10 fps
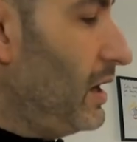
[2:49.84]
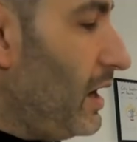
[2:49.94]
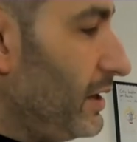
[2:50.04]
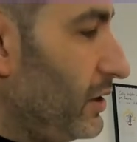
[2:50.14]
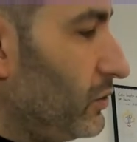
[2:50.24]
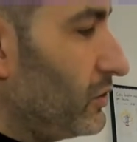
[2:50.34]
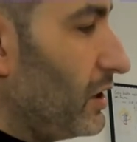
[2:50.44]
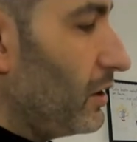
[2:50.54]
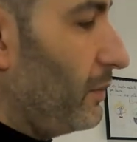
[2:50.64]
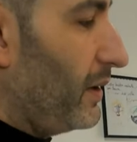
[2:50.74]
a new
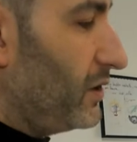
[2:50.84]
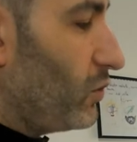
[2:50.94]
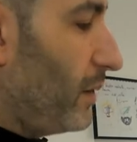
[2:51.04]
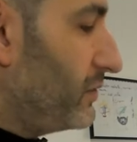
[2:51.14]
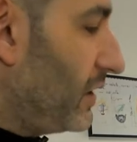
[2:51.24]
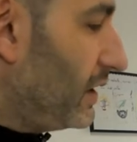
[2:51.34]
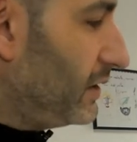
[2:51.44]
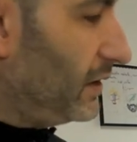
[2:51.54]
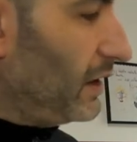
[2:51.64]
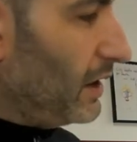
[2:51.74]
single page
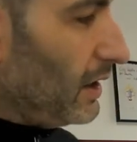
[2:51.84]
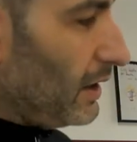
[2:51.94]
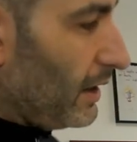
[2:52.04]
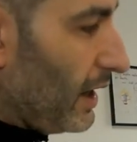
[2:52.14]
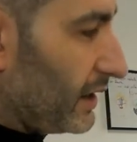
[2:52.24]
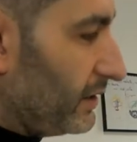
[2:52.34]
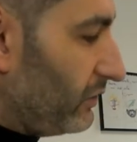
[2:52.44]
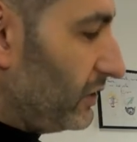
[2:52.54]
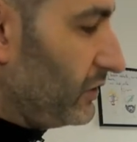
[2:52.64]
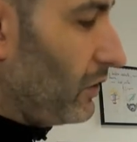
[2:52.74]
website,
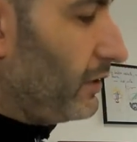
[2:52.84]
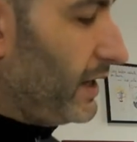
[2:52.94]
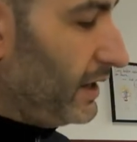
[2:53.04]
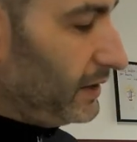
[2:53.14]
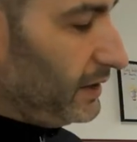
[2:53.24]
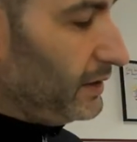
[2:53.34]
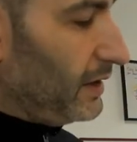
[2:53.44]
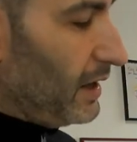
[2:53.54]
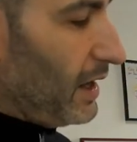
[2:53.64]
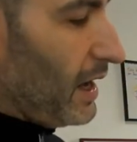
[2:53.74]
activities on LinkedIn
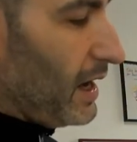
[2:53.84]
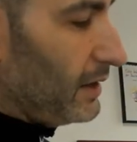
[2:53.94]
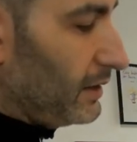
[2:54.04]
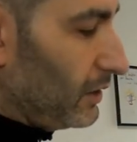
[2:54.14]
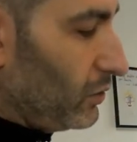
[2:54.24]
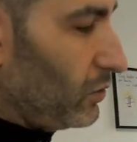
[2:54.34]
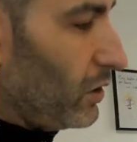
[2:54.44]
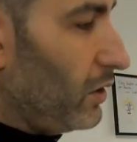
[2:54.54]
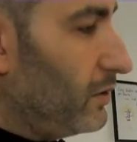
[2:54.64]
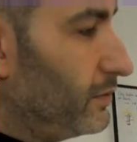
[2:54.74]
and
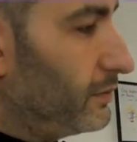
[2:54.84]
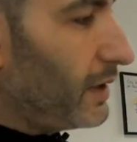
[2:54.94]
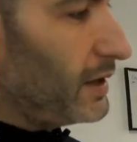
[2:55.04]
Google, and